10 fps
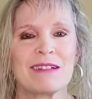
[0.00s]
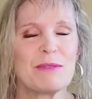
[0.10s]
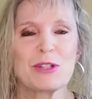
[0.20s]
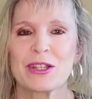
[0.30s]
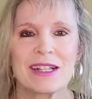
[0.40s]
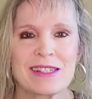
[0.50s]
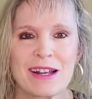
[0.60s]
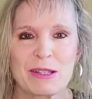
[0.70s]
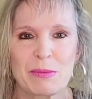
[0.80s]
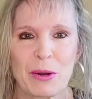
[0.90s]
I'm sure that's
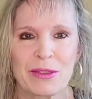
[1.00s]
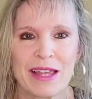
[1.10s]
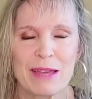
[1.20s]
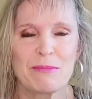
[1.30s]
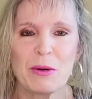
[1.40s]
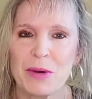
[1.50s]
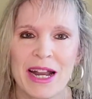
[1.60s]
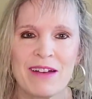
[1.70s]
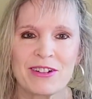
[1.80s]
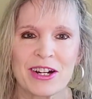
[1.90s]
not his birth name, but
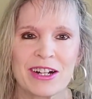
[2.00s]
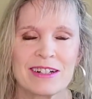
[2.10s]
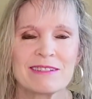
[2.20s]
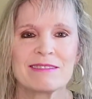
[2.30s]
whatever.